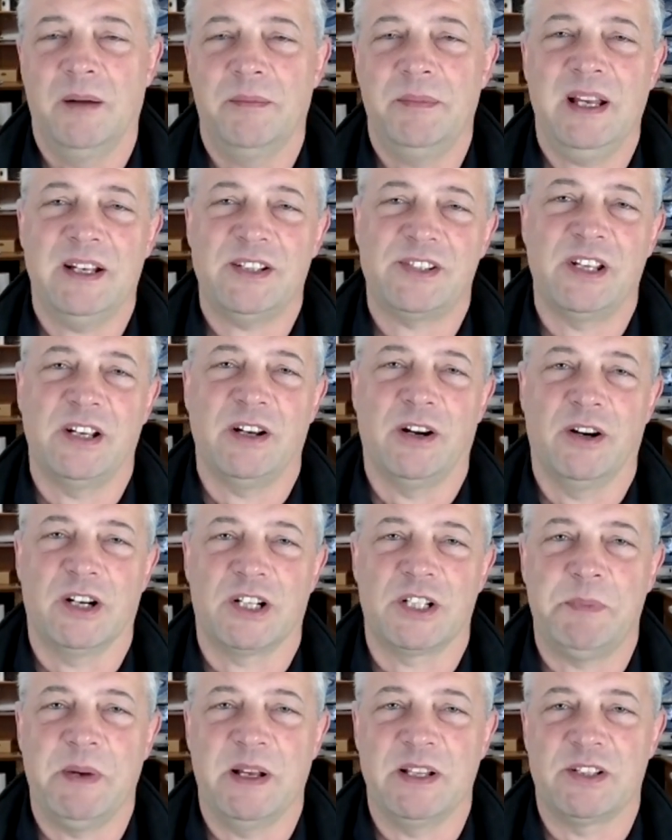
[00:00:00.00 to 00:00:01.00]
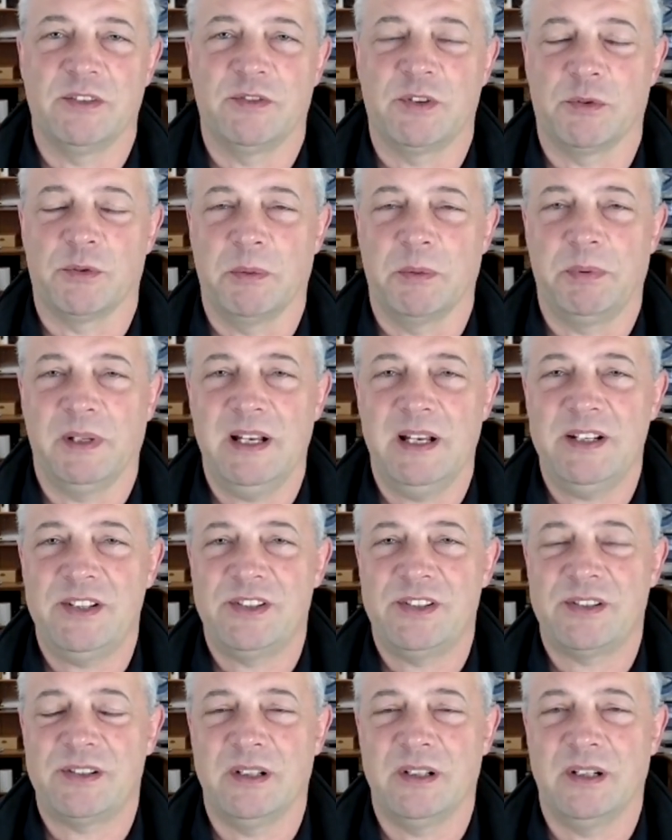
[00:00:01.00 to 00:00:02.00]
Yes, they are expensive to
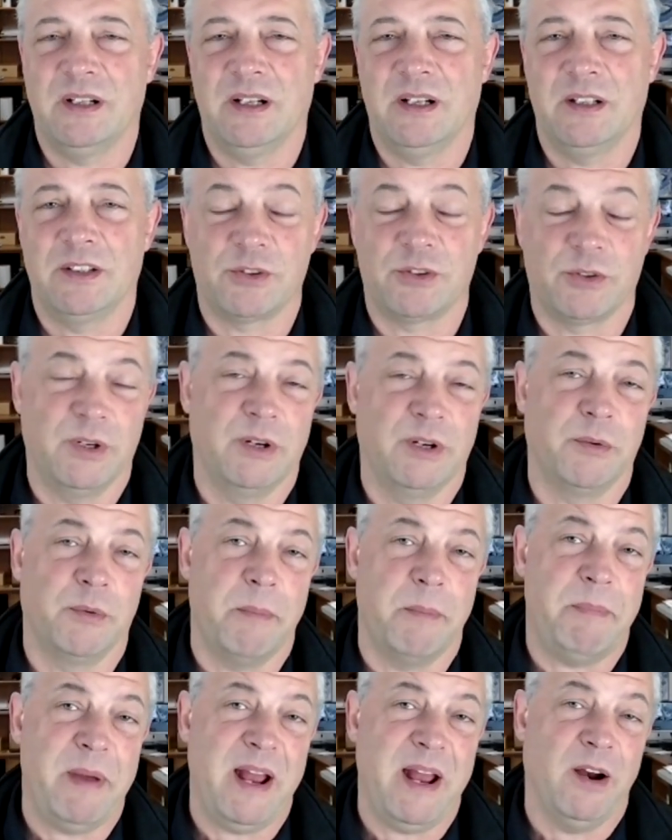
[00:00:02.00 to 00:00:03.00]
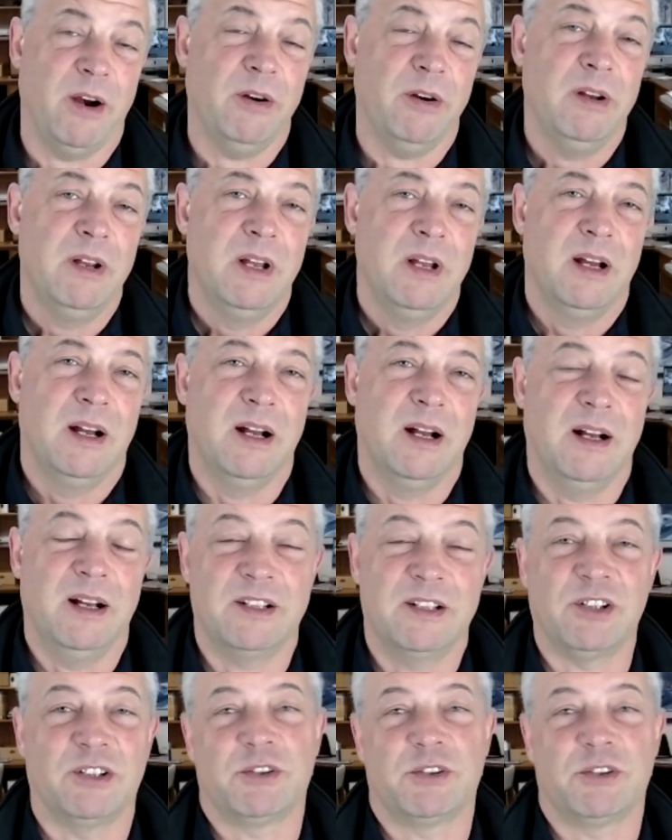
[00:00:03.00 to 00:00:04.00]
repair.
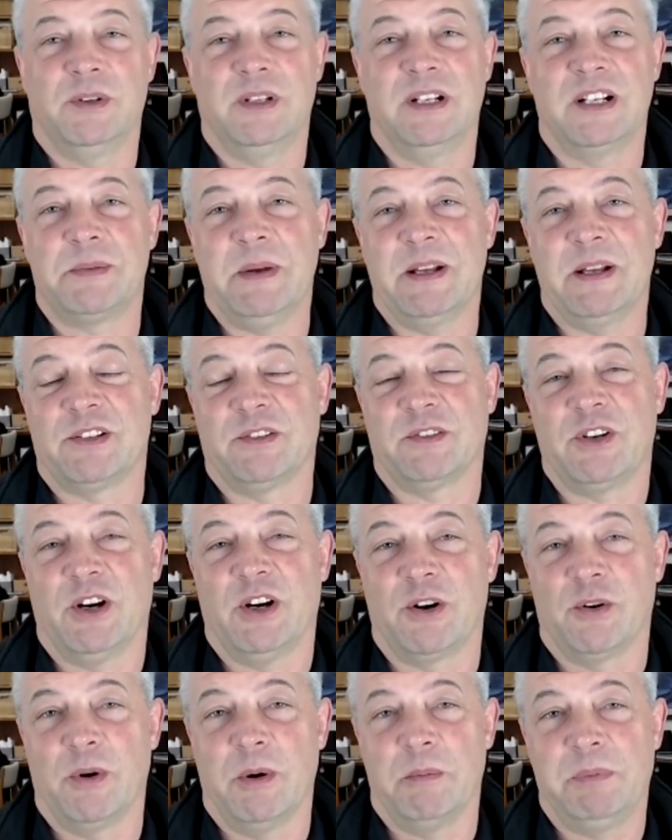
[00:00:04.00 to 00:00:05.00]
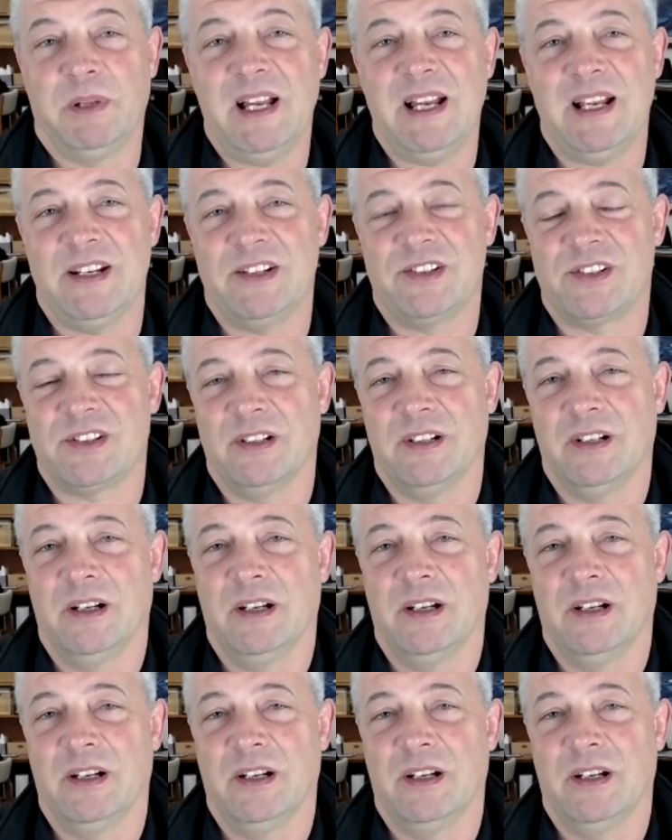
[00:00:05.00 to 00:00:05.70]
It's also an expensive car to replace.